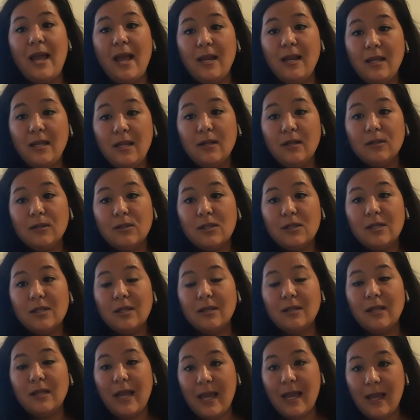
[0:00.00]
10 years
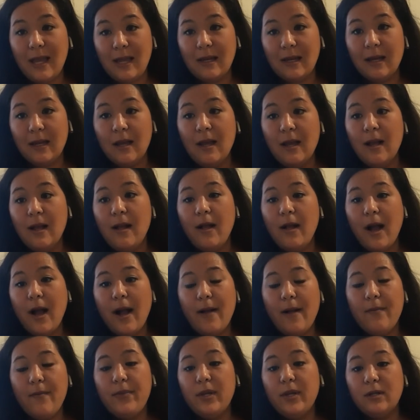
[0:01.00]
delayed.
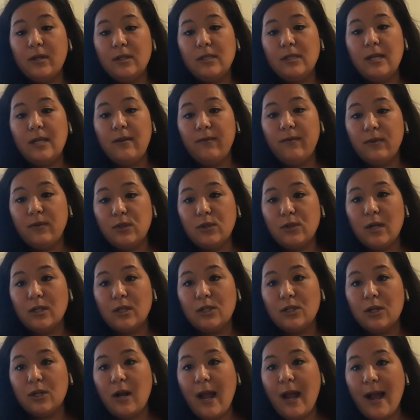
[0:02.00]
There is
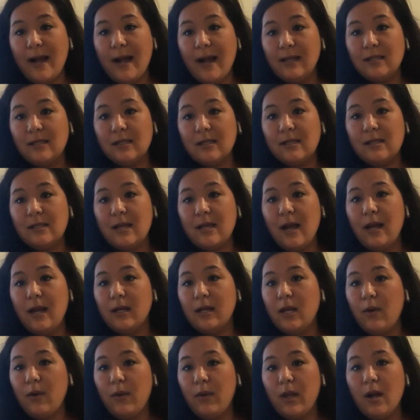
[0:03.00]
infrastructure asks
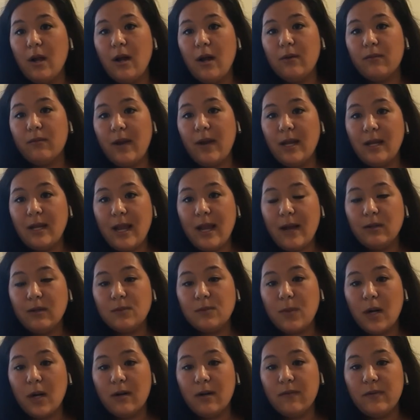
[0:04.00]
going on right now
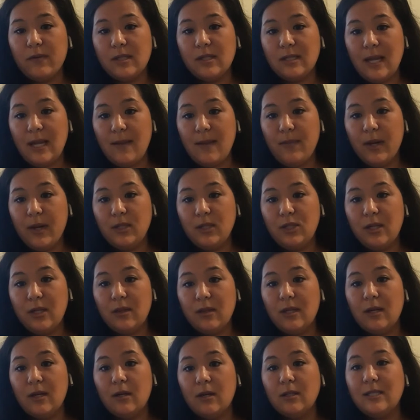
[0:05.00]
as part of the state
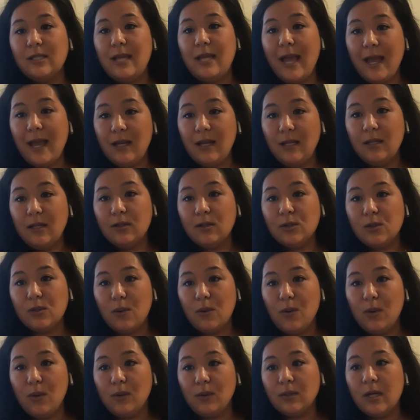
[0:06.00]
budget that are 10 years
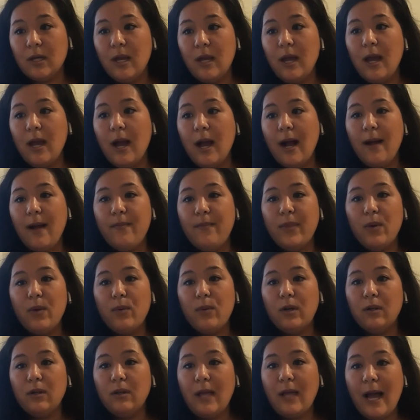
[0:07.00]
old, that
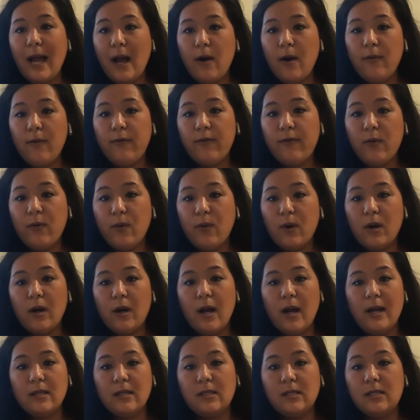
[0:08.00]
would allow
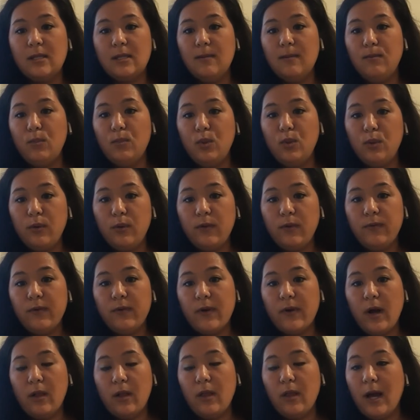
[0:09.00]
for us to move
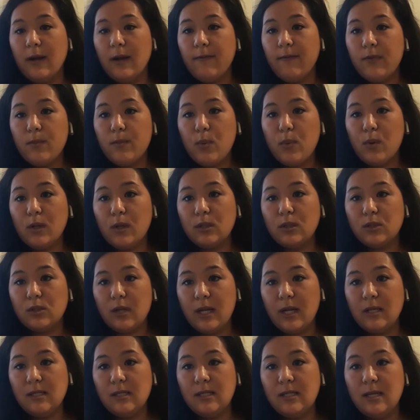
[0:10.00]
a lot of the port
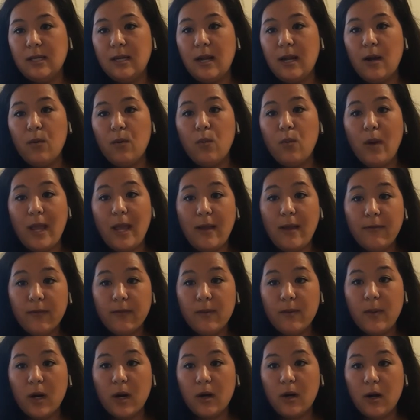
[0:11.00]
transit away
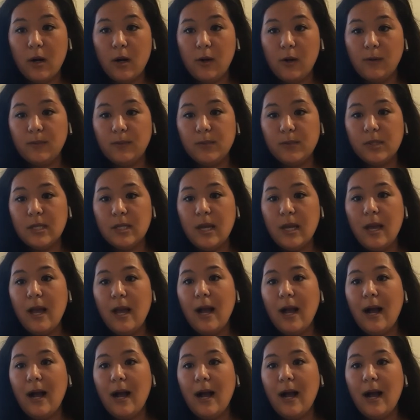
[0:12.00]
from our homes.